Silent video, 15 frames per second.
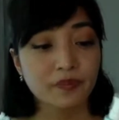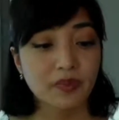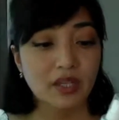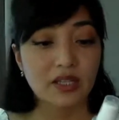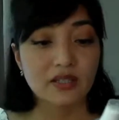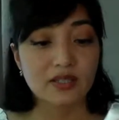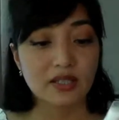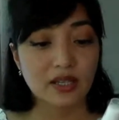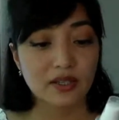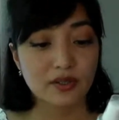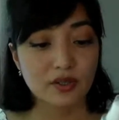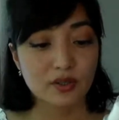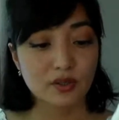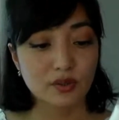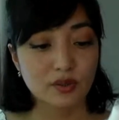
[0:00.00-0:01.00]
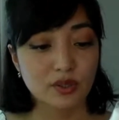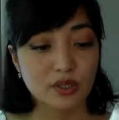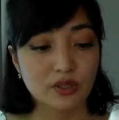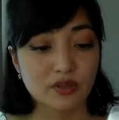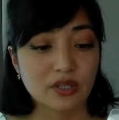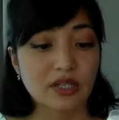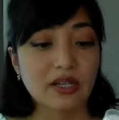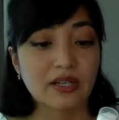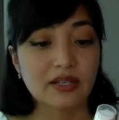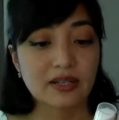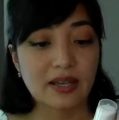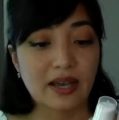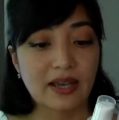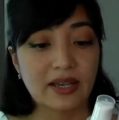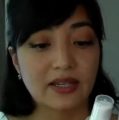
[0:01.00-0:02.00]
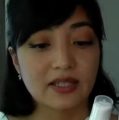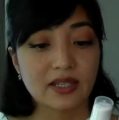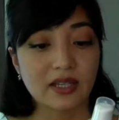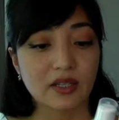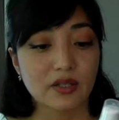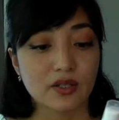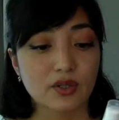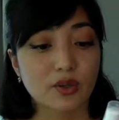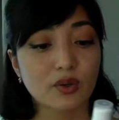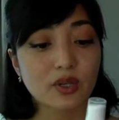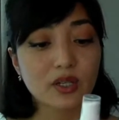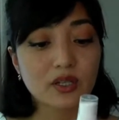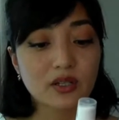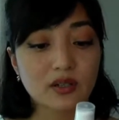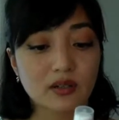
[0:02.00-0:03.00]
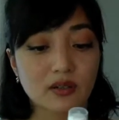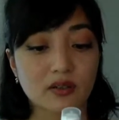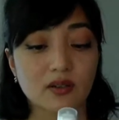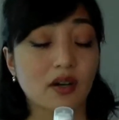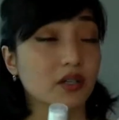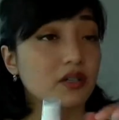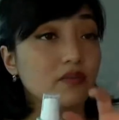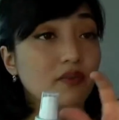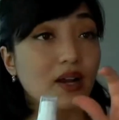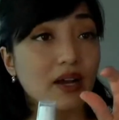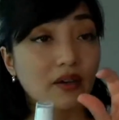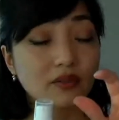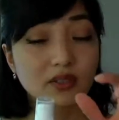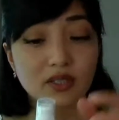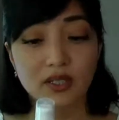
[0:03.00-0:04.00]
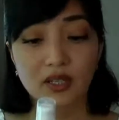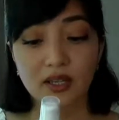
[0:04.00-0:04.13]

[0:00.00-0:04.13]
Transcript: It says to use it at night and soak it in a cotton round,